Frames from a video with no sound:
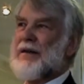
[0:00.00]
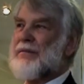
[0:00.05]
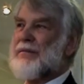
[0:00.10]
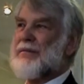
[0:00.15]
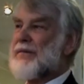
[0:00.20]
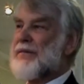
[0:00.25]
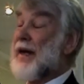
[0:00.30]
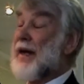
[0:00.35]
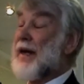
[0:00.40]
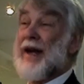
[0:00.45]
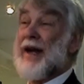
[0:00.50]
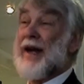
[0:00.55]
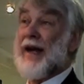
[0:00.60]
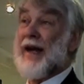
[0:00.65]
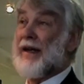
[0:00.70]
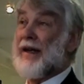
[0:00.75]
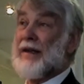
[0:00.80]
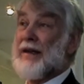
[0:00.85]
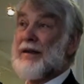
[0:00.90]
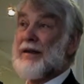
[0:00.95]

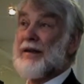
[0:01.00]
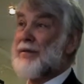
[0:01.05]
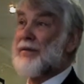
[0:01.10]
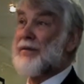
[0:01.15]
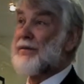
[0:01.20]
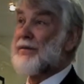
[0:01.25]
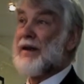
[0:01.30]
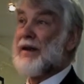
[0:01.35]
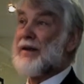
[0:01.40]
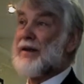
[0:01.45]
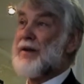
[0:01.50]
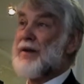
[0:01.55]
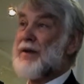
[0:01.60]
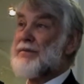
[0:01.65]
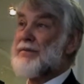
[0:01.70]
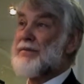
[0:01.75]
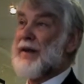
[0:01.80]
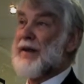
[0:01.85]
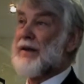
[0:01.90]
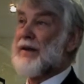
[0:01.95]
sciatica, which
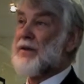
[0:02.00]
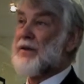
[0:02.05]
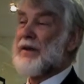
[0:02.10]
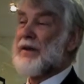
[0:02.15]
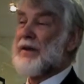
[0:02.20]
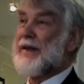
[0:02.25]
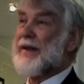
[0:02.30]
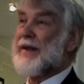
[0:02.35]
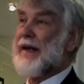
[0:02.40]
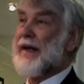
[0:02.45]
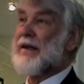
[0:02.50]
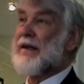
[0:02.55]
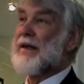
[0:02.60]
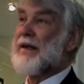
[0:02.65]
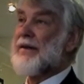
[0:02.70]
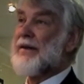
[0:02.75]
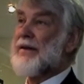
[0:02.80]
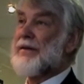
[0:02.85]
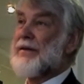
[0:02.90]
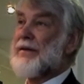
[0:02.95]
may go all the way down into
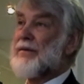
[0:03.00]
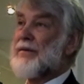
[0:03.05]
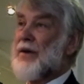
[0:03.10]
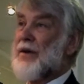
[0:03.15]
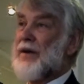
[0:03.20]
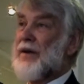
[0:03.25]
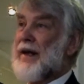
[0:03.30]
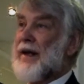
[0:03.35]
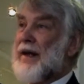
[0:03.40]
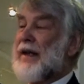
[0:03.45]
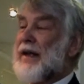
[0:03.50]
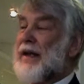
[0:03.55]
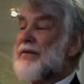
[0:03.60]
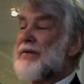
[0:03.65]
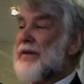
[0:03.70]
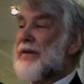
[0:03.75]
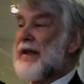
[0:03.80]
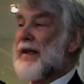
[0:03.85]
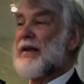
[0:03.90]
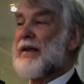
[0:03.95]
the lower leg and
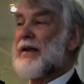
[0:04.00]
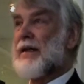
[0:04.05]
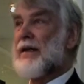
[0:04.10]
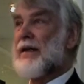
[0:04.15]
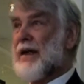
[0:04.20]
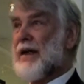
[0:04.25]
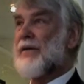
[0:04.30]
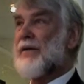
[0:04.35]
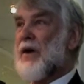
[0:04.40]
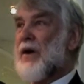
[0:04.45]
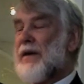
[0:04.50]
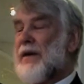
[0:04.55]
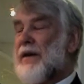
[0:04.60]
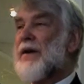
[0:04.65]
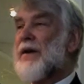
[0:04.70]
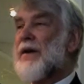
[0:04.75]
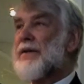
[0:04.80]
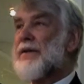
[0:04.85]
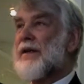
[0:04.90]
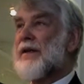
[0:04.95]
feet. All of
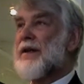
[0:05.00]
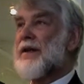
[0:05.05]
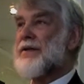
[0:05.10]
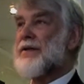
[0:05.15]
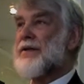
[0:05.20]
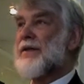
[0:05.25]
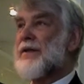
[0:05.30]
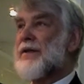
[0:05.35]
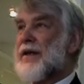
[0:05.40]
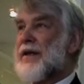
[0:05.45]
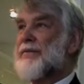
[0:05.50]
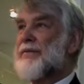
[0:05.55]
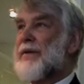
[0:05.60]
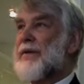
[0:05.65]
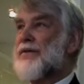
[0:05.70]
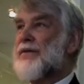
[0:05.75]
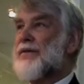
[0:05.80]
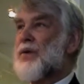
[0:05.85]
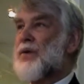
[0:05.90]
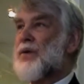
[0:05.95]
those conditions I've been
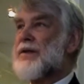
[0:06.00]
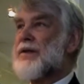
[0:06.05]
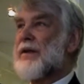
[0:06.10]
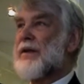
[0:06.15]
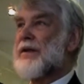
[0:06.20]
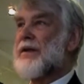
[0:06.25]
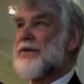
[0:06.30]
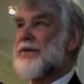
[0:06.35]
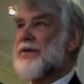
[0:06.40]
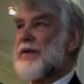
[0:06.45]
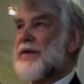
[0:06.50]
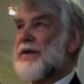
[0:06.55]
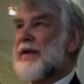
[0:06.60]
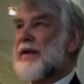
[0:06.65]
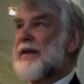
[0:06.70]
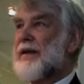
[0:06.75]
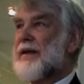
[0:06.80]
fortunate to treat.